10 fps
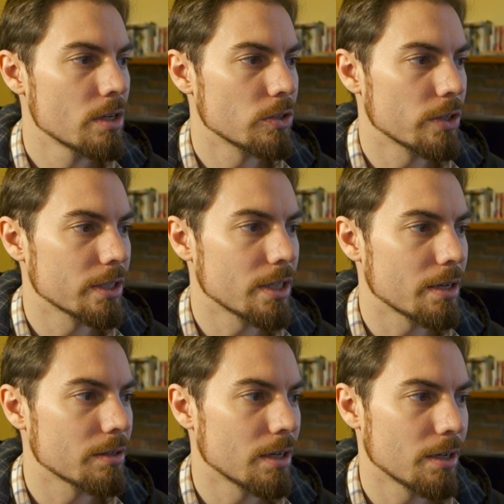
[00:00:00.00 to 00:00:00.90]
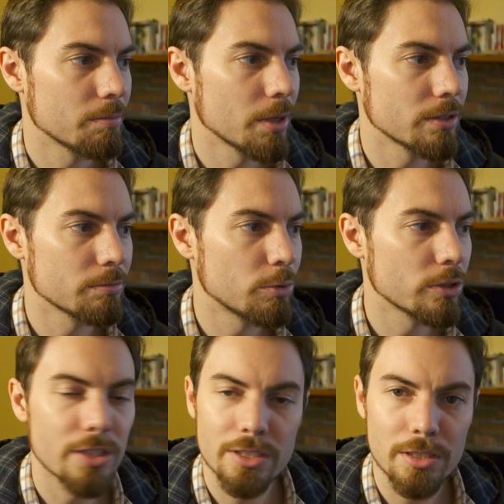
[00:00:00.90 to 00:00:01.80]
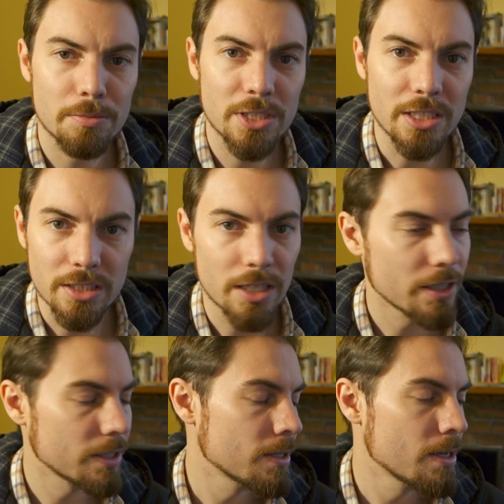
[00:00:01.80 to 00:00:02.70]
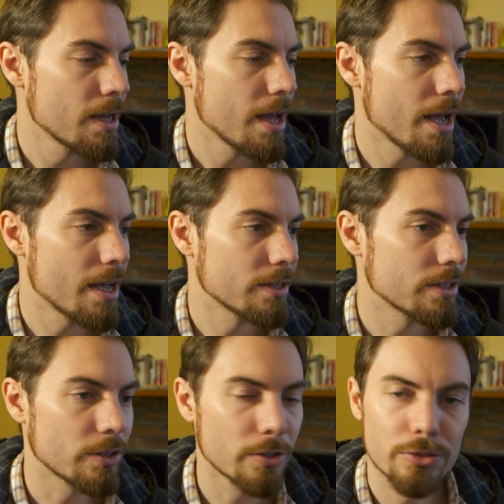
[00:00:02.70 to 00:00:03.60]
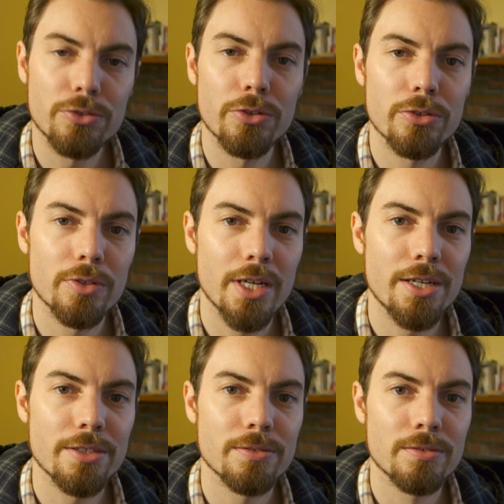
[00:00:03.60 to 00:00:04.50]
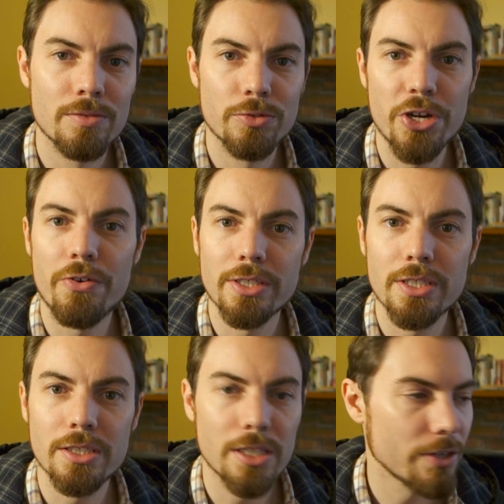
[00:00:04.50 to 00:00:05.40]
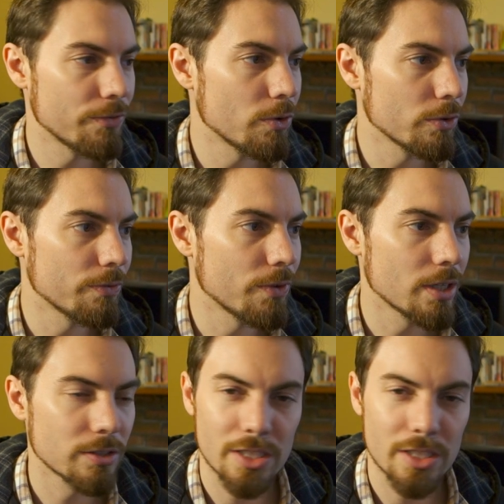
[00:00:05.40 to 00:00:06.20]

you hit that button, process lip sync data, and it goes through and generates that data for all the files.